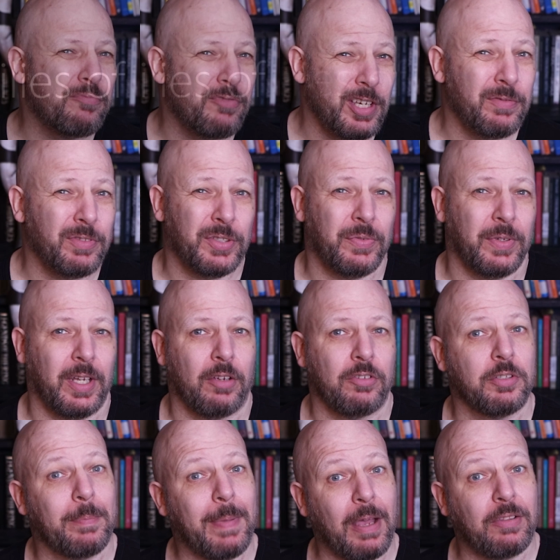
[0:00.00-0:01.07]
in previous
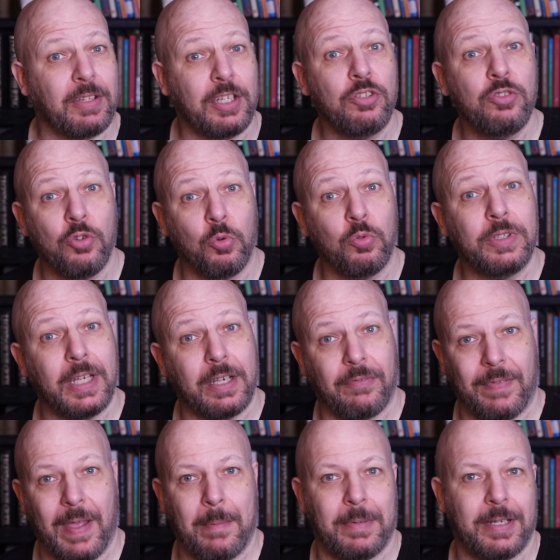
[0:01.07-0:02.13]
videos about the Nordic
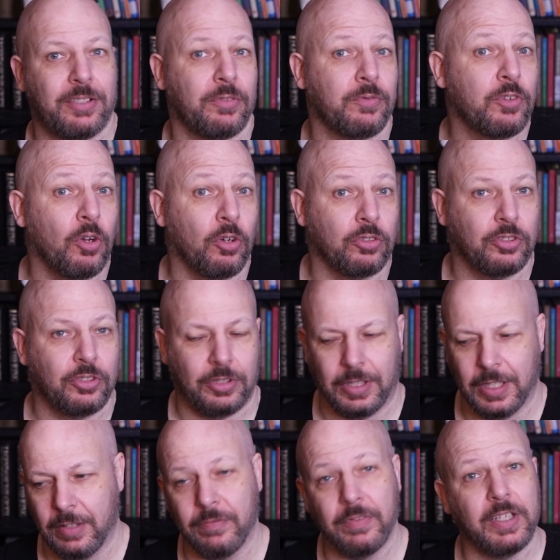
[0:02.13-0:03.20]
families of gods,
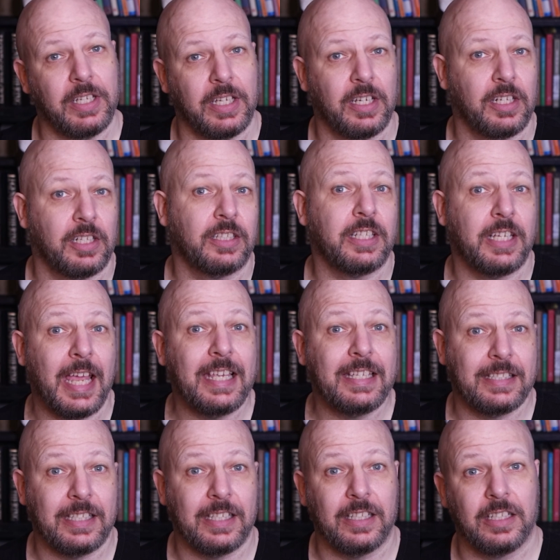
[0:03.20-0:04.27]
the Vanir and the
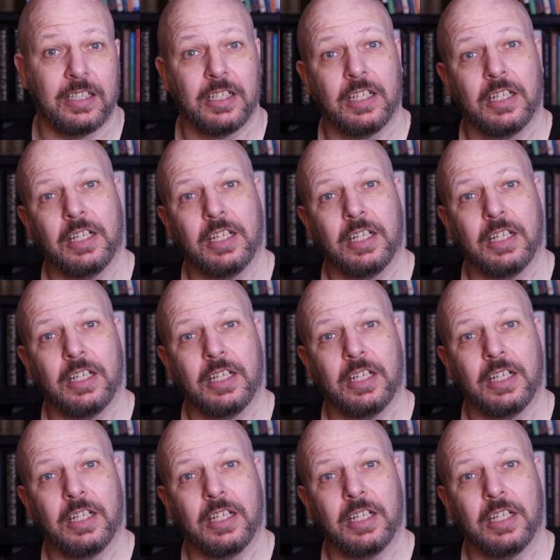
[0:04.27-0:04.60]
Aesir.